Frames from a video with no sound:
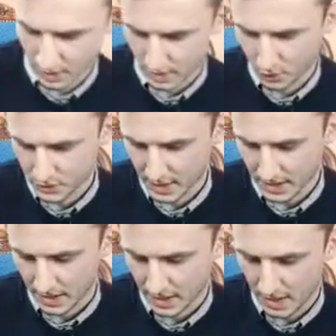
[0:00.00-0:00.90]
Okay, I don't see
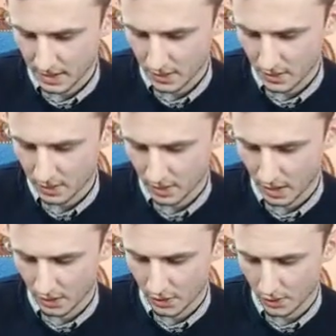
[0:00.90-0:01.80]
any
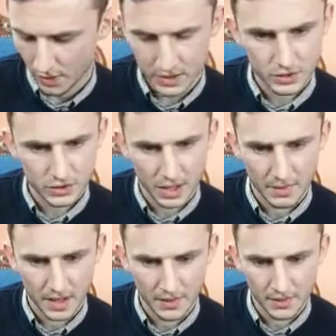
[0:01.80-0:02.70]
other questions
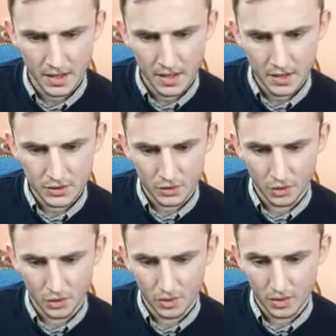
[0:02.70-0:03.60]
coming in,
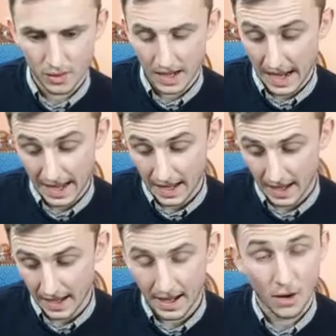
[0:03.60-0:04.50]
so
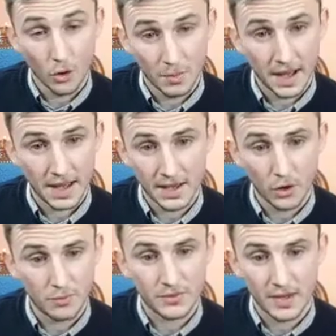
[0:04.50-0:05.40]
I hope that
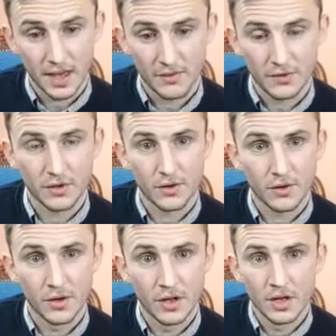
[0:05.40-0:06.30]
helped. If
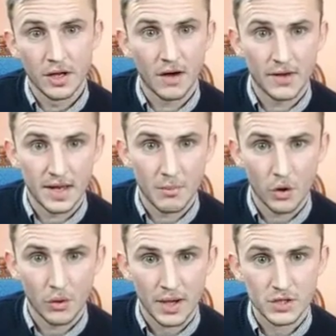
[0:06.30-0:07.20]
you have any
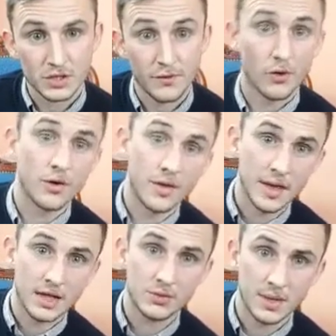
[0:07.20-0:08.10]
more questions for the
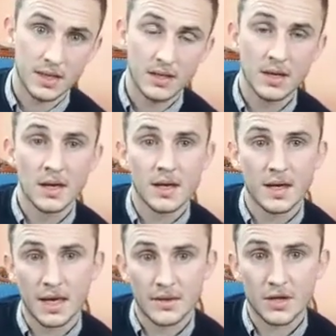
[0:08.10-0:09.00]
next week,
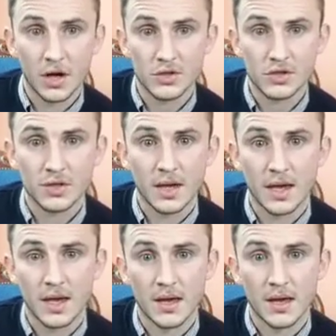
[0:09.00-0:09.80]
get in touch.